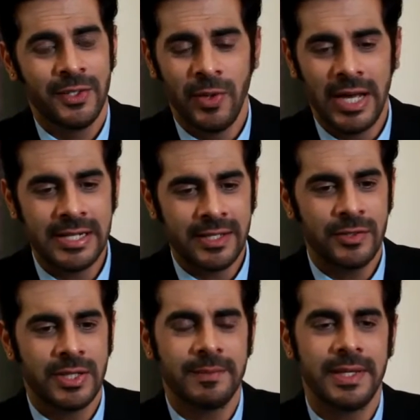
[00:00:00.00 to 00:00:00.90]
You know, I'll tell
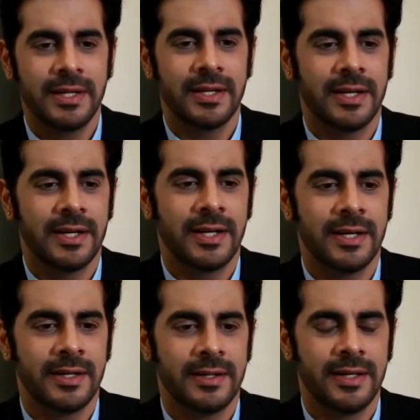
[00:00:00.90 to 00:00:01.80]
you something.
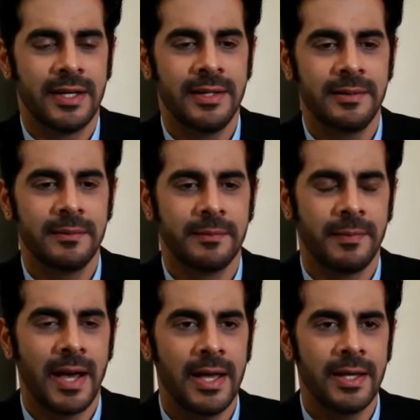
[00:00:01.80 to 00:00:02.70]
Uh, in
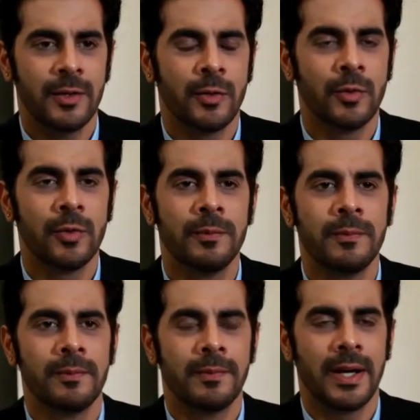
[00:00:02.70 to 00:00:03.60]
my
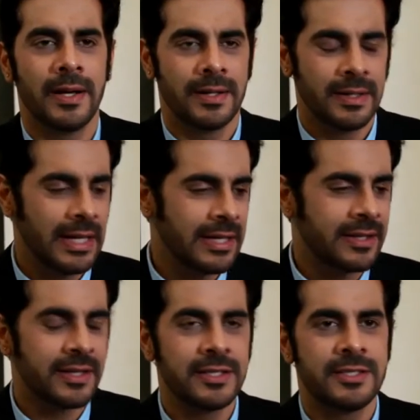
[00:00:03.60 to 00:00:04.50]
home, my uh,
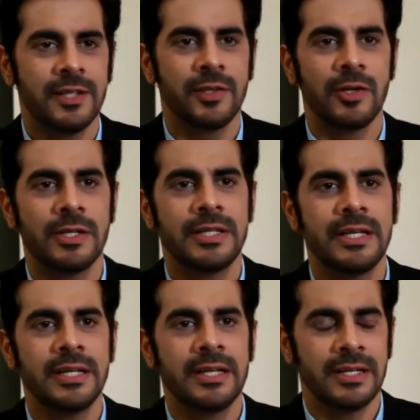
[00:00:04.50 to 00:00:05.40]
like kids and all,
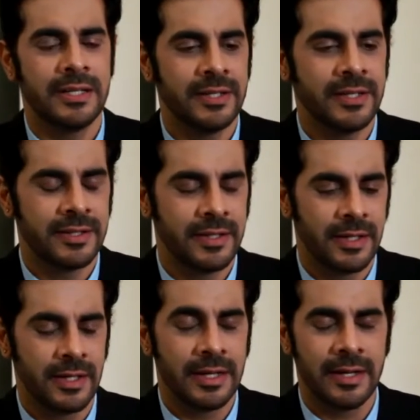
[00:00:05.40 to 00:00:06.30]
they hear
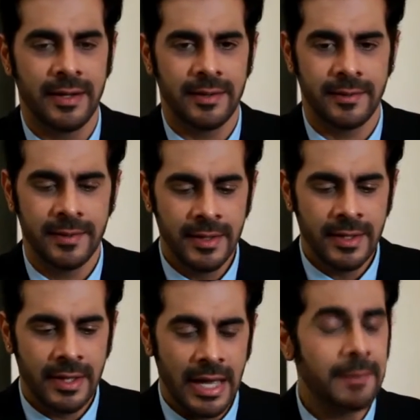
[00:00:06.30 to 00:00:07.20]

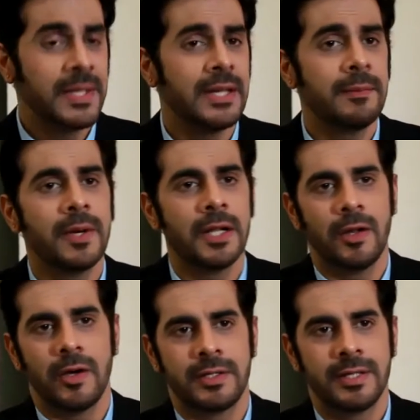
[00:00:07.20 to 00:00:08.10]
uh, Eminem a
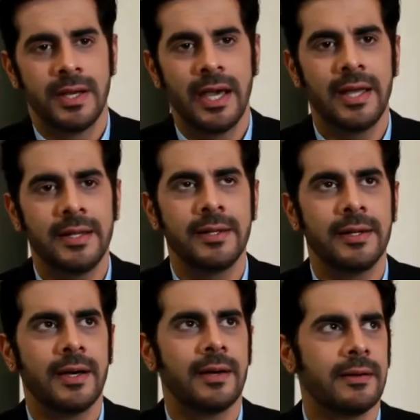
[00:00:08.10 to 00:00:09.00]
lot, and
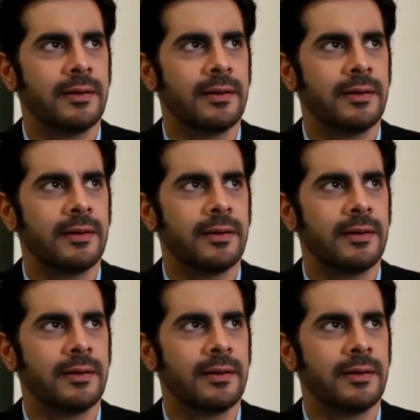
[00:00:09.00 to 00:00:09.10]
